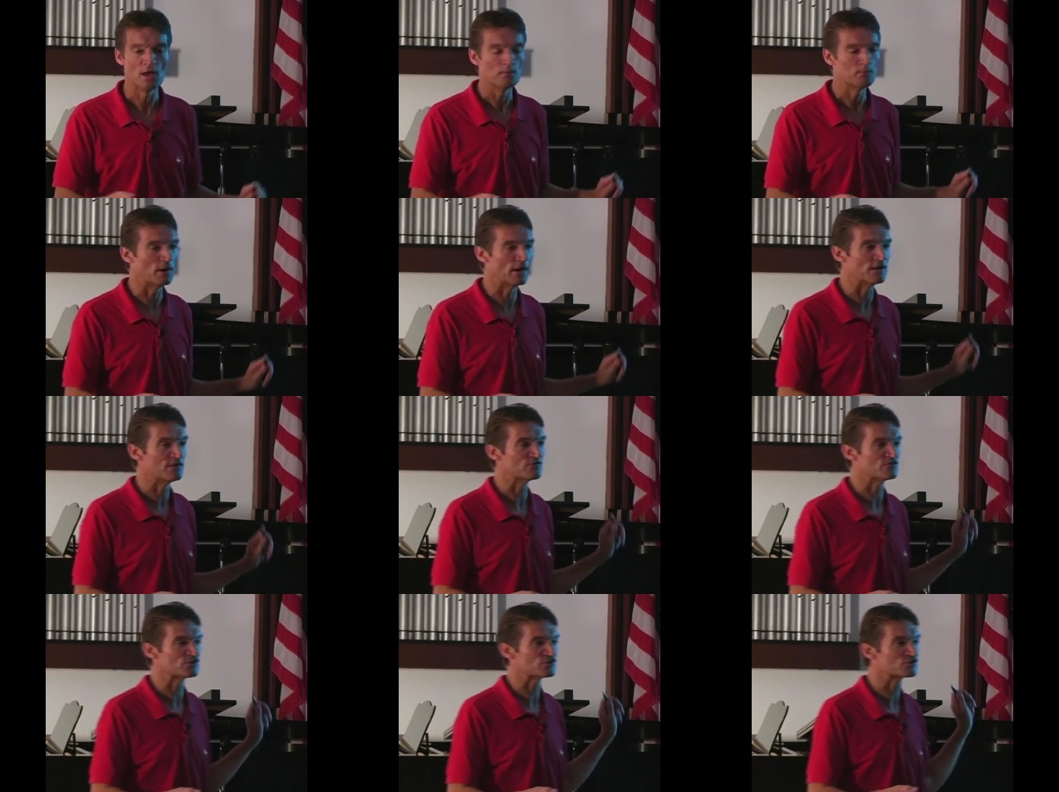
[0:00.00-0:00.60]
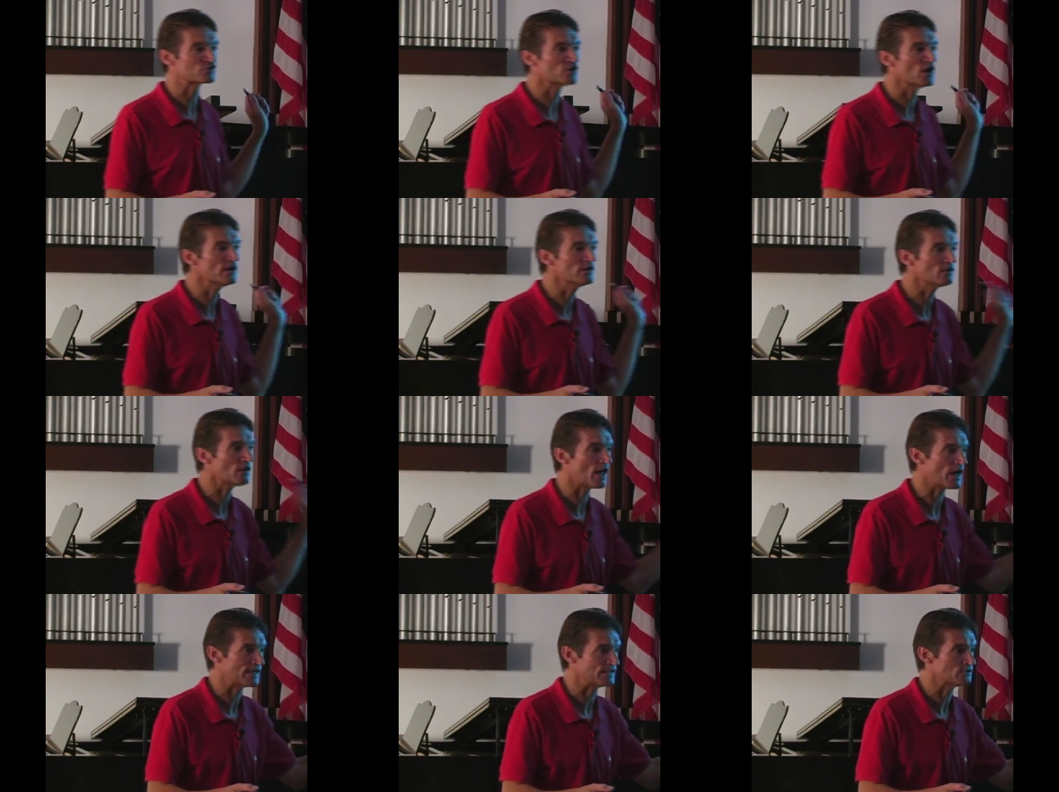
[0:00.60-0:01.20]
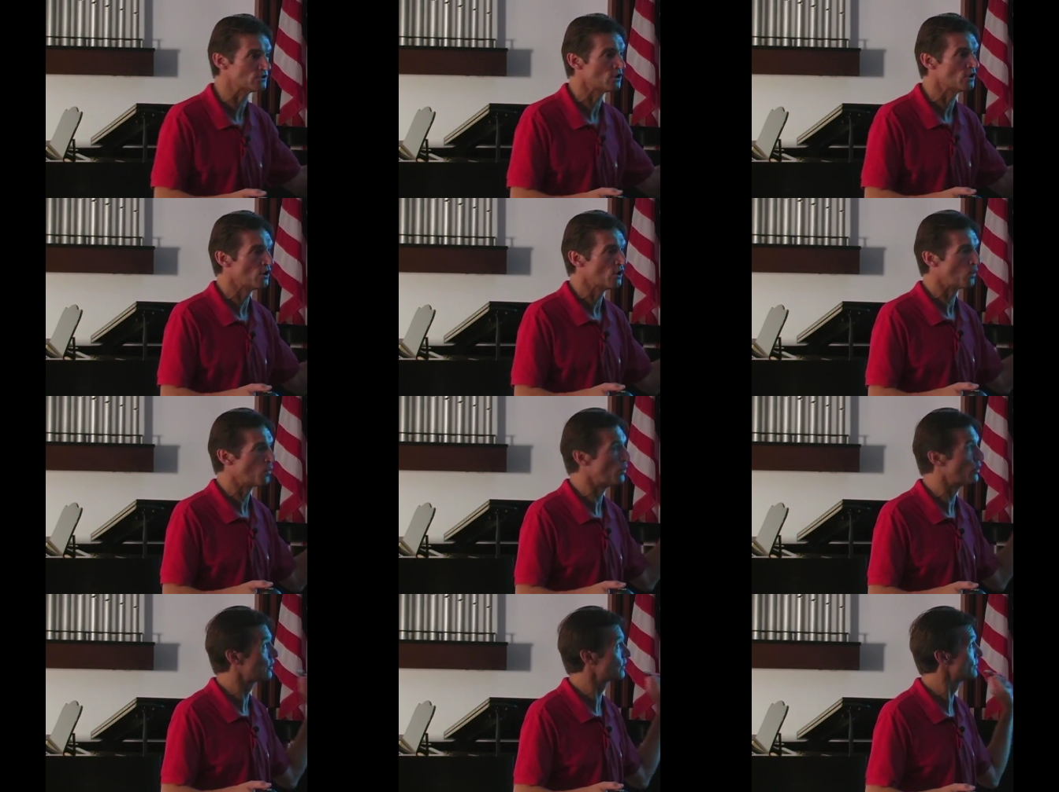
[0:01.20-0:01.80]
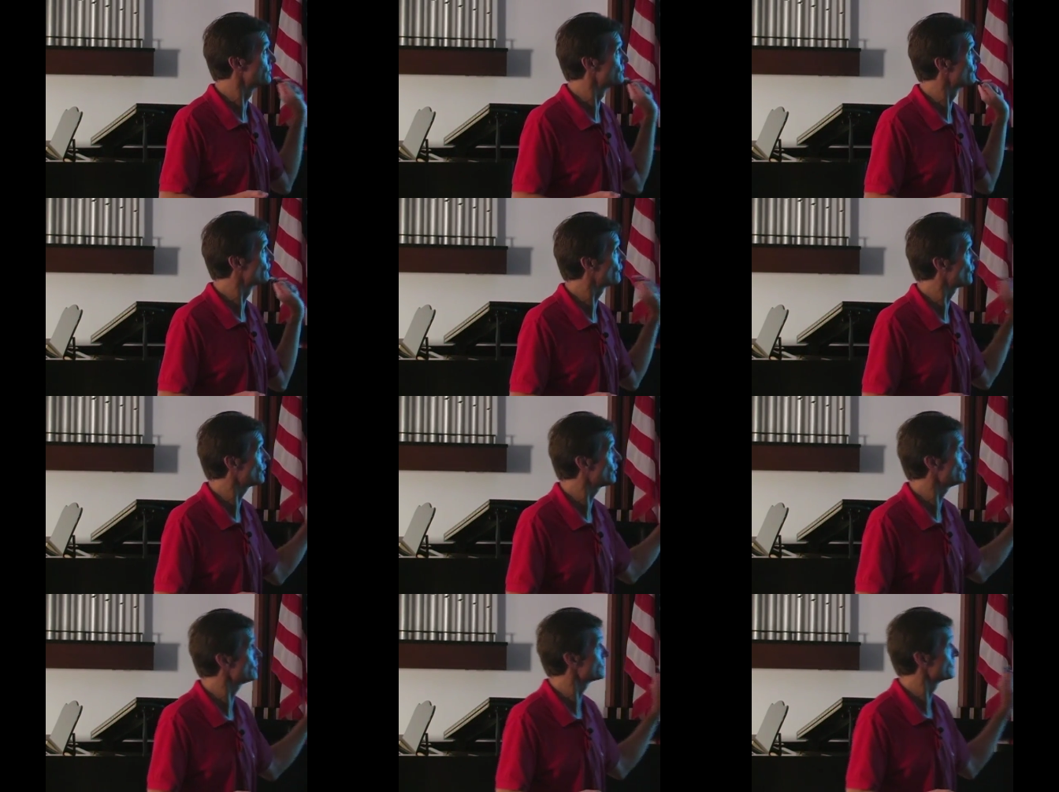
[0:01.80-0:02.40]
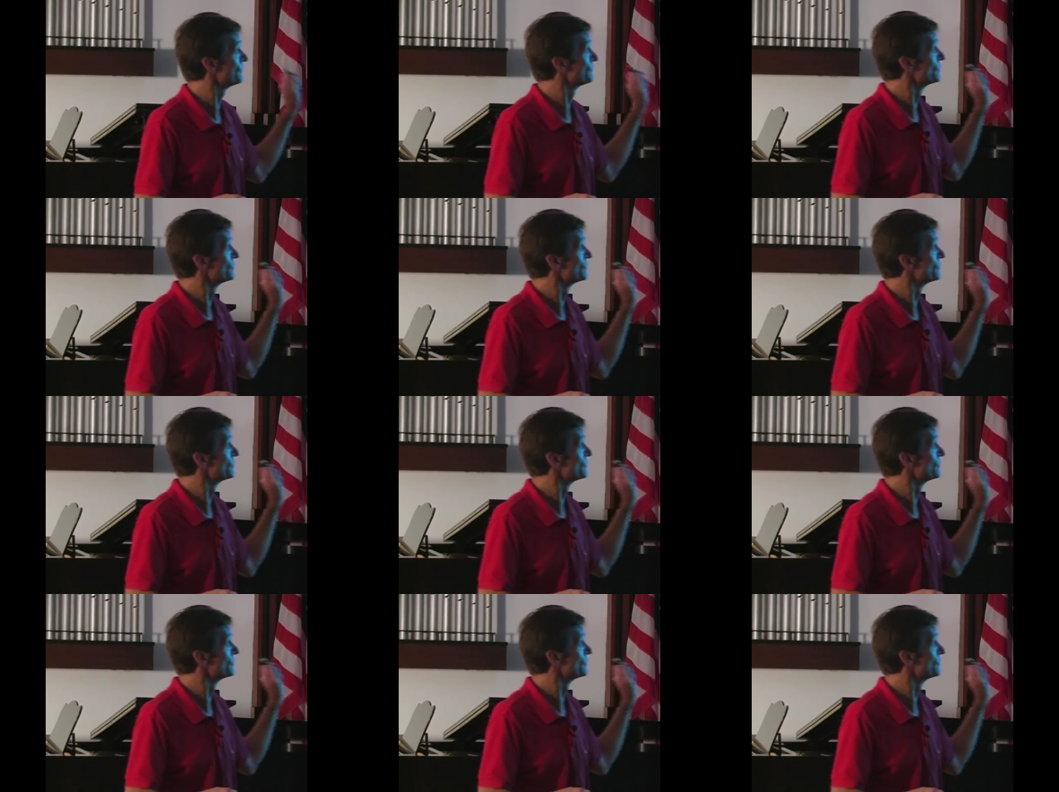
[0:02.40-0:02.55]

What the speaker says: But the sunlight will convert